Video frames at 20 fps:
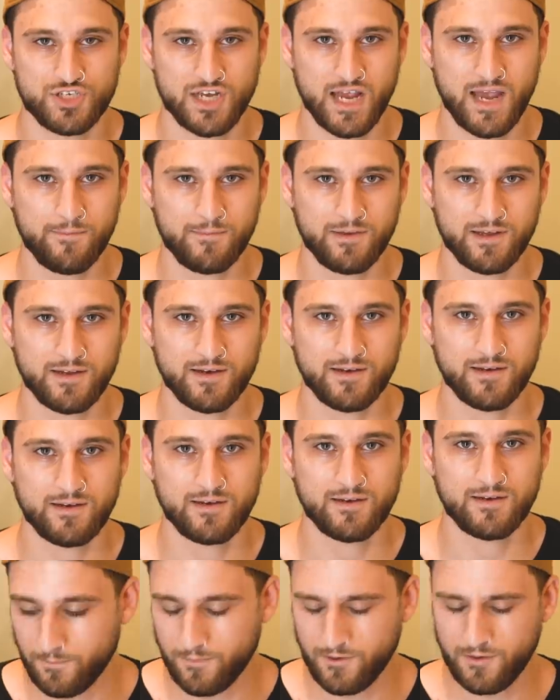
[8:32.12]
Champion.
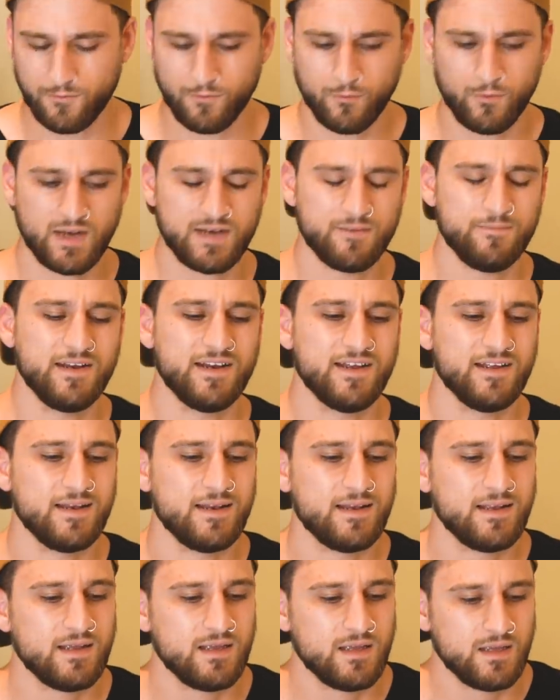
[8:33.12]
But wait a minute.
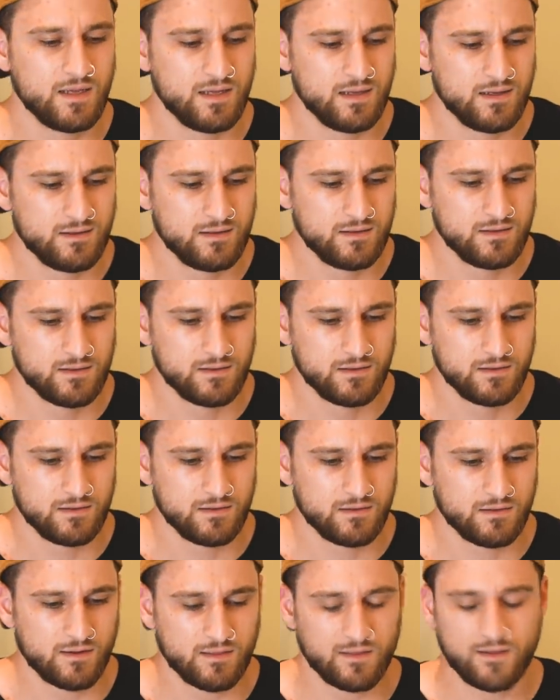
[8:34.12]

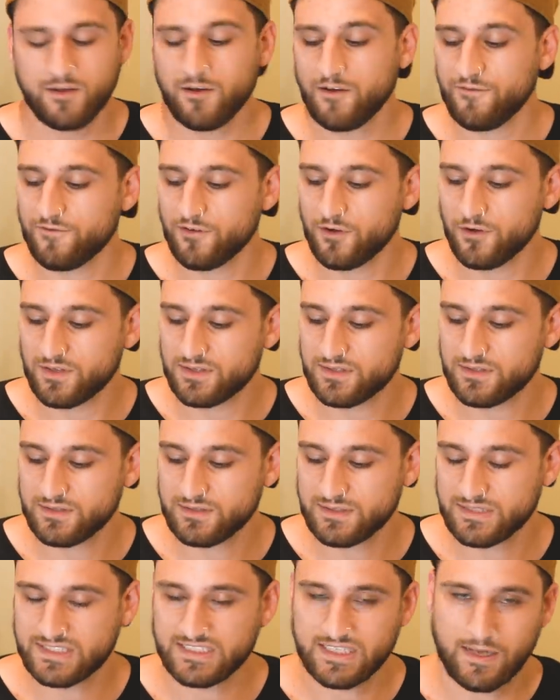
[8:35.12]
I think I forgot
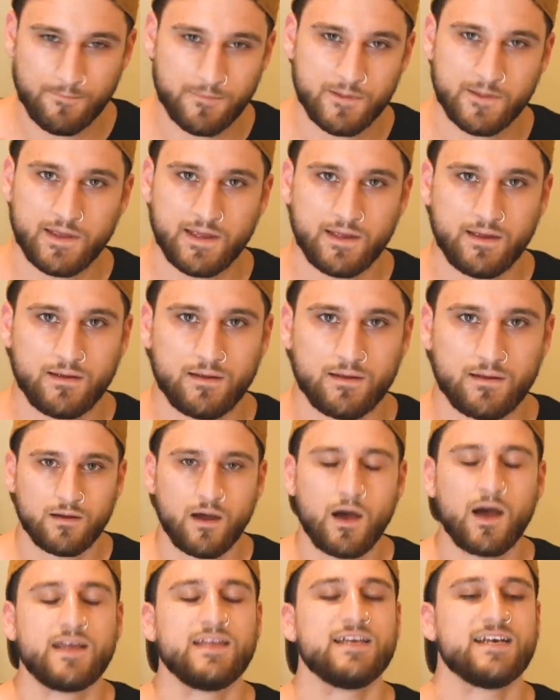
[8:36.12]
something.
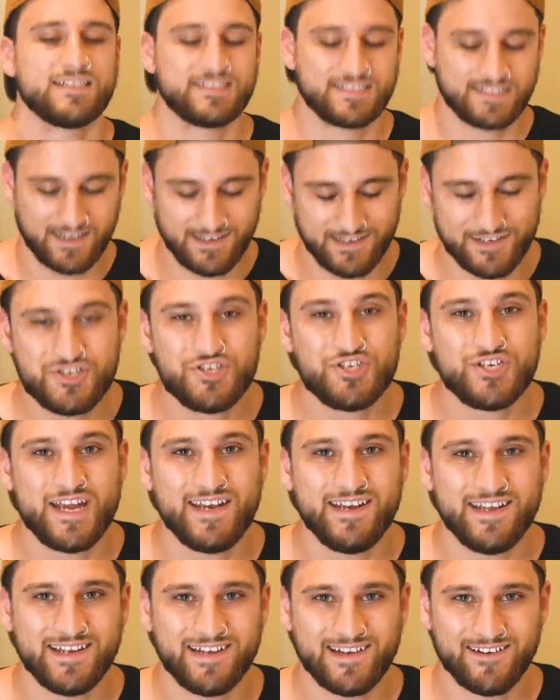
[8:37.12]
Ah, yes,
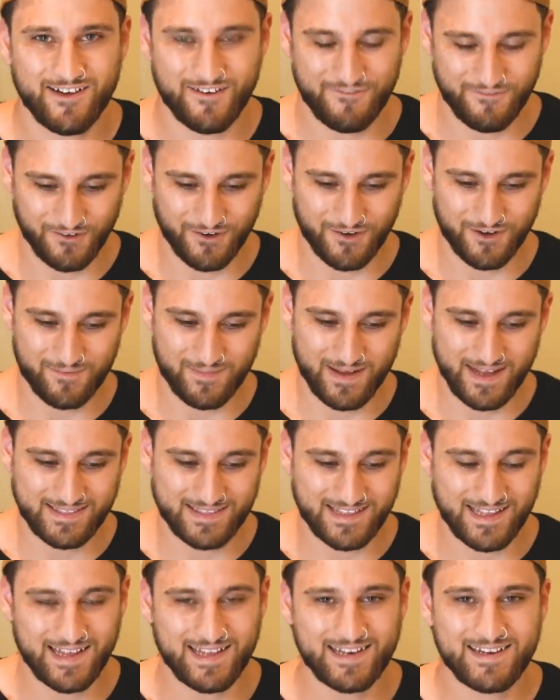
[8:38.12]
cheating. I forgot
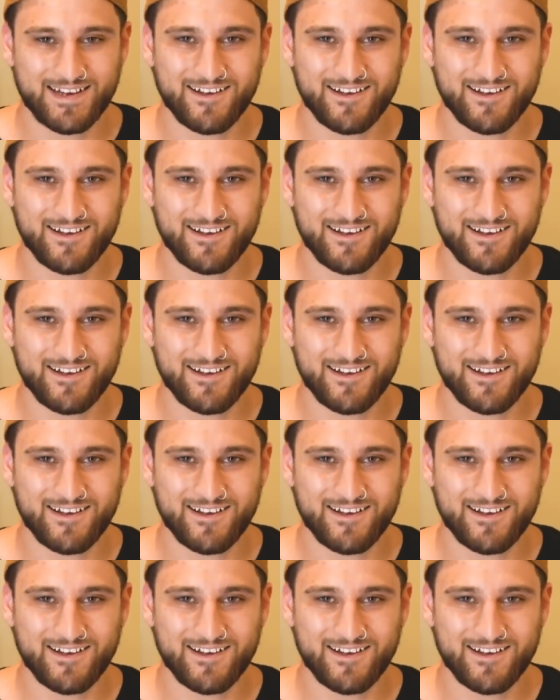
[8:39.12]
about that.